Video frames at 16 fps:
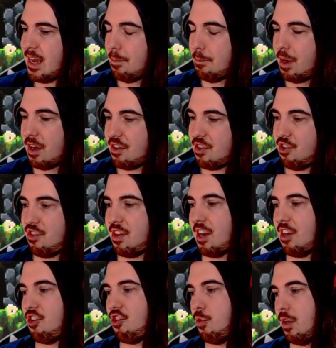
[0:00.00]
The game
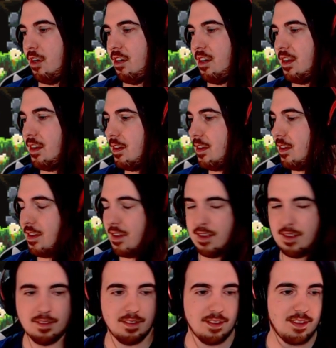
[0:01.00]
currently has 60
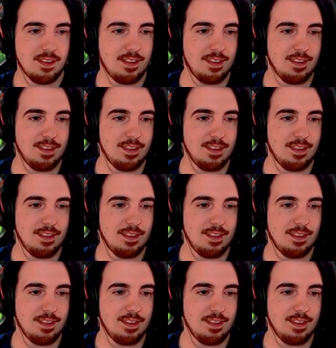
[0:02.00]
monsters,